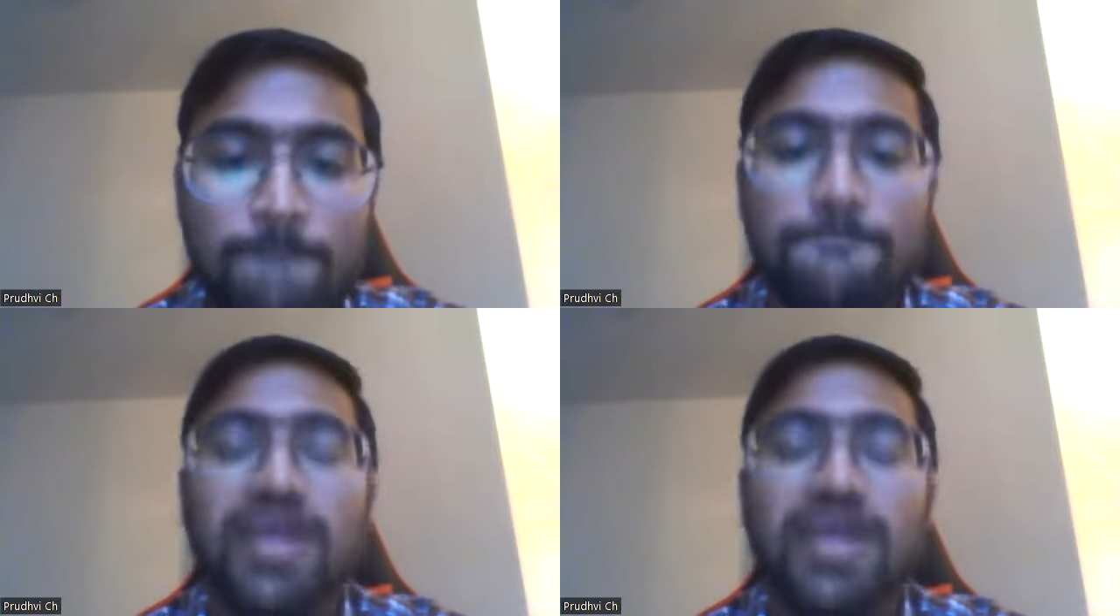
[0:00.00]

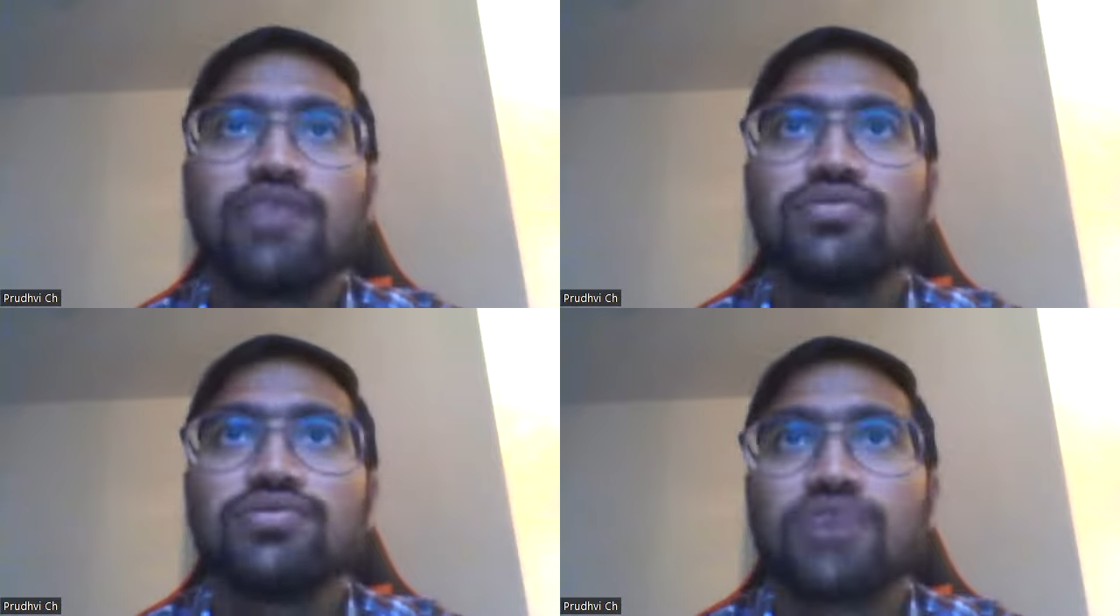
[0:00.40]
Payroll
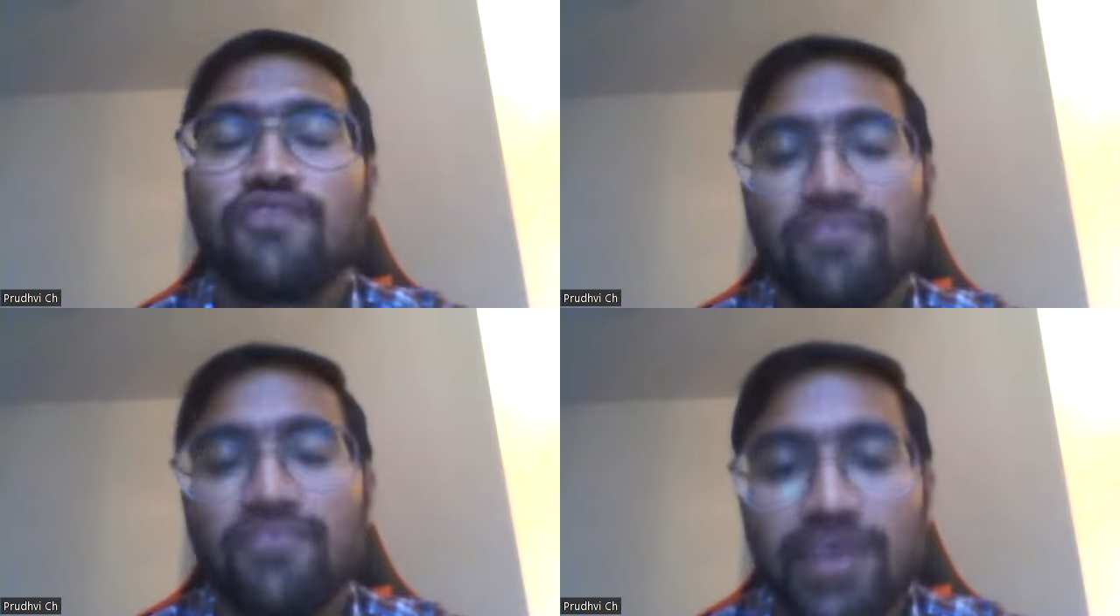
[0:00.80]

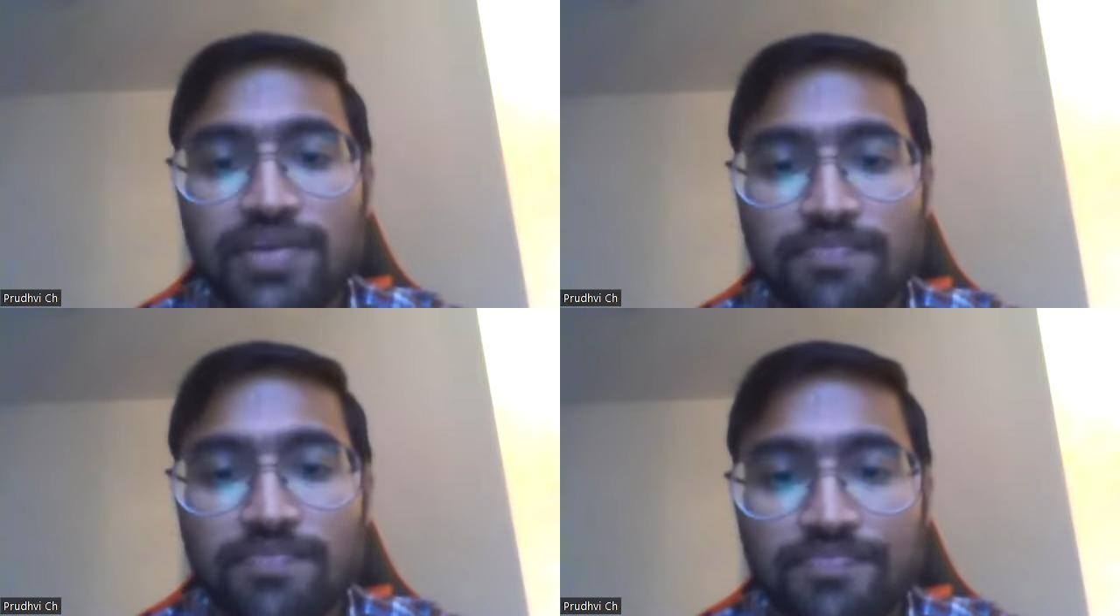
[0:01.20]
software
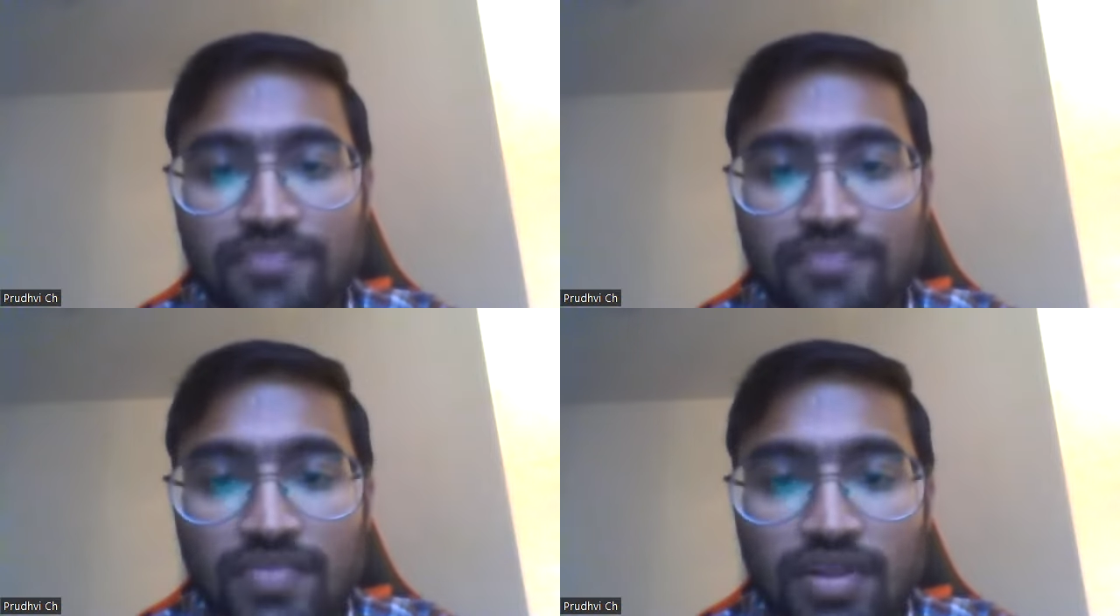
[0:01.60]

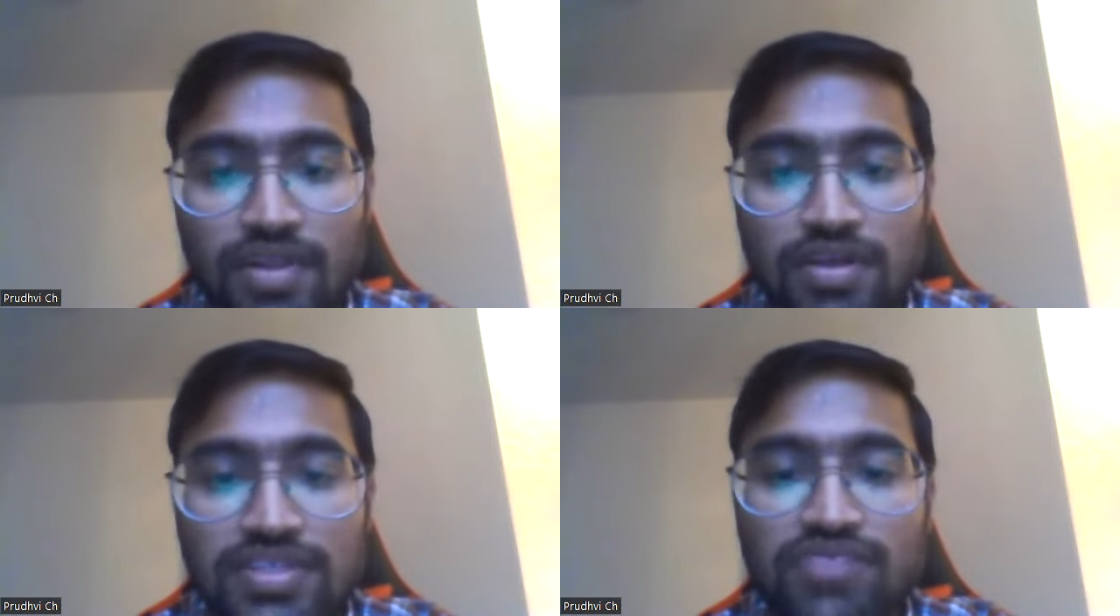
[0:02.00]

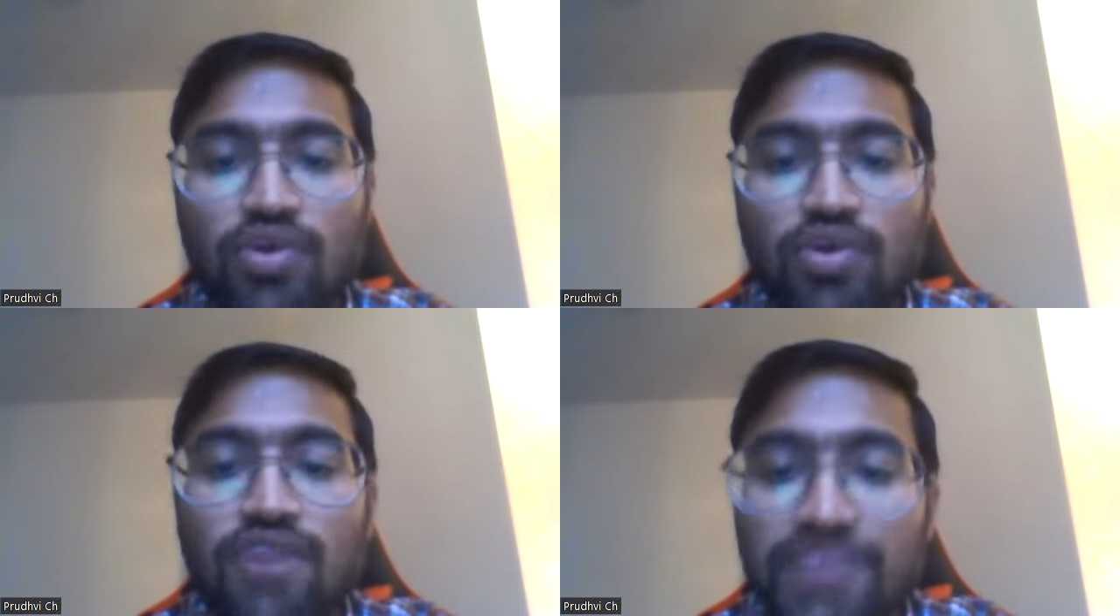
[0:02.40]
is
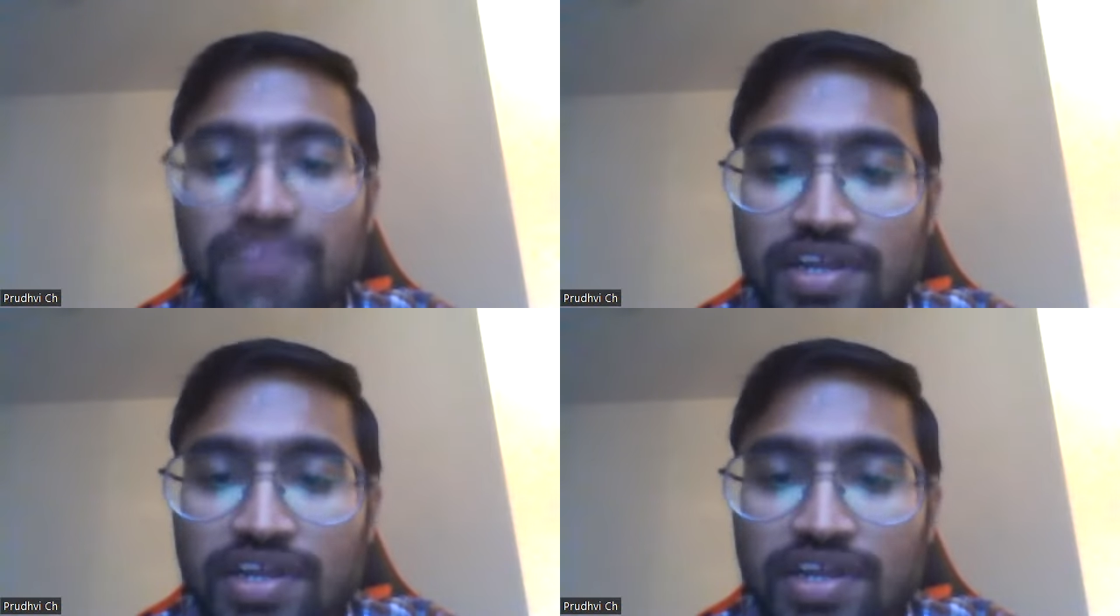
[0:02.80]
one of the
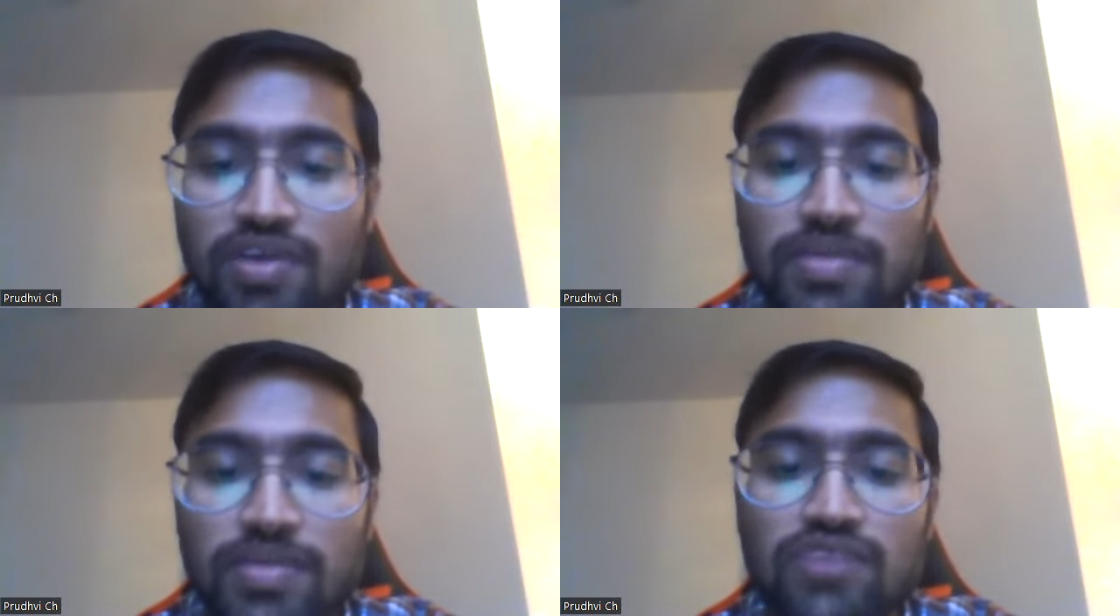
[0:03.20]

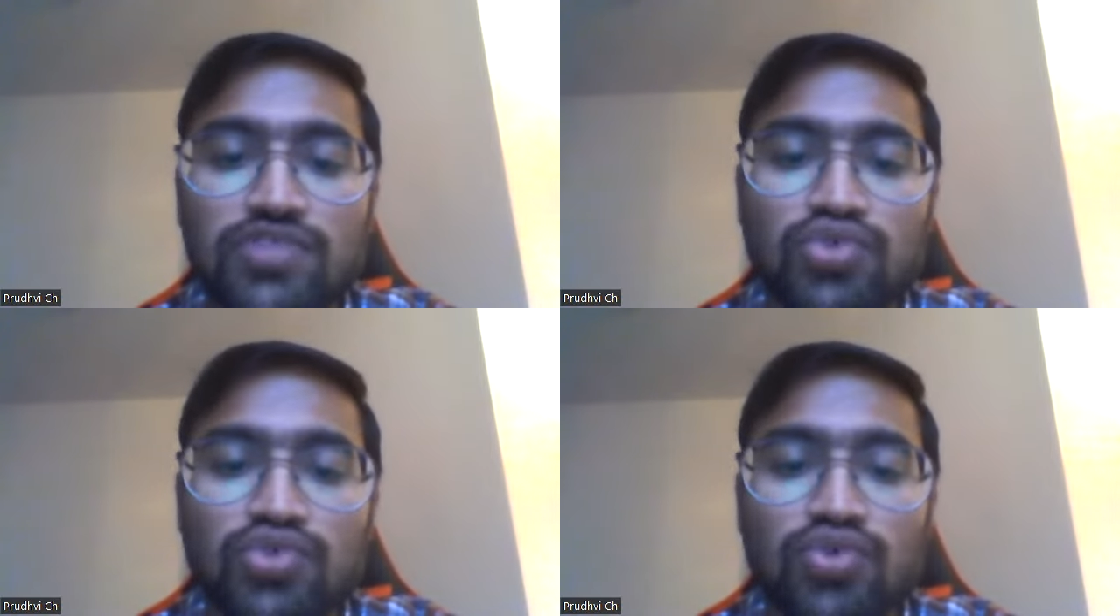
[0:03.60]
requirements which
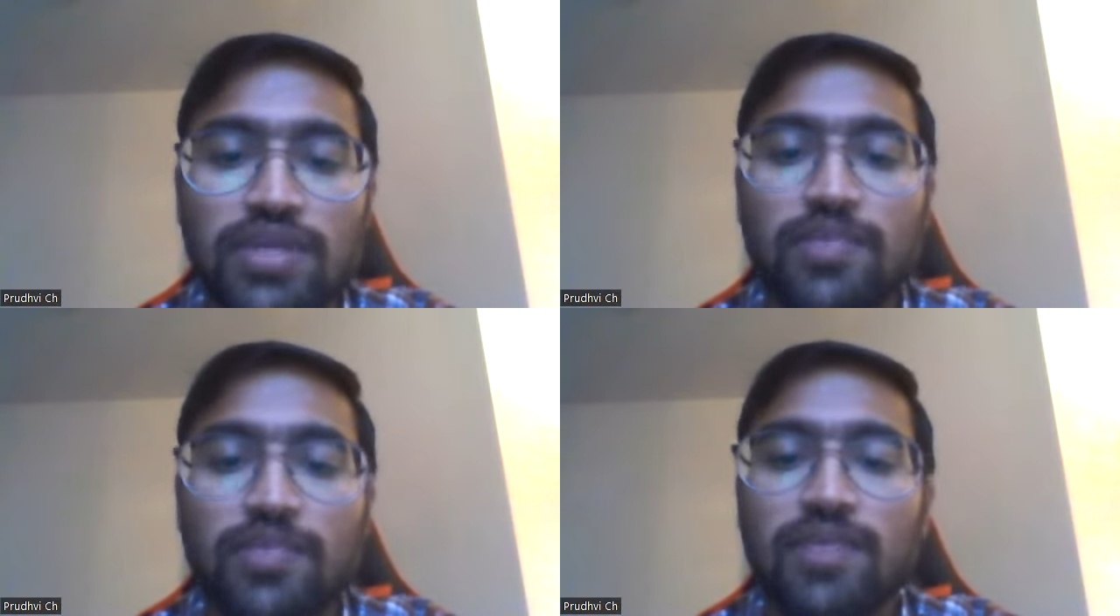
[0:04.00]
should
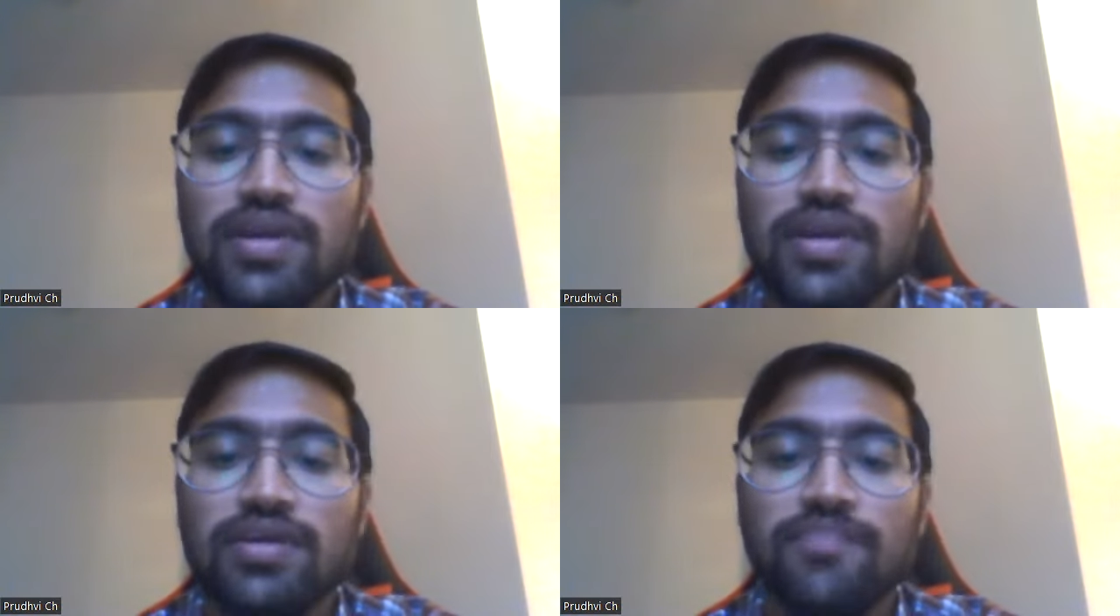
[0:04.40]
implement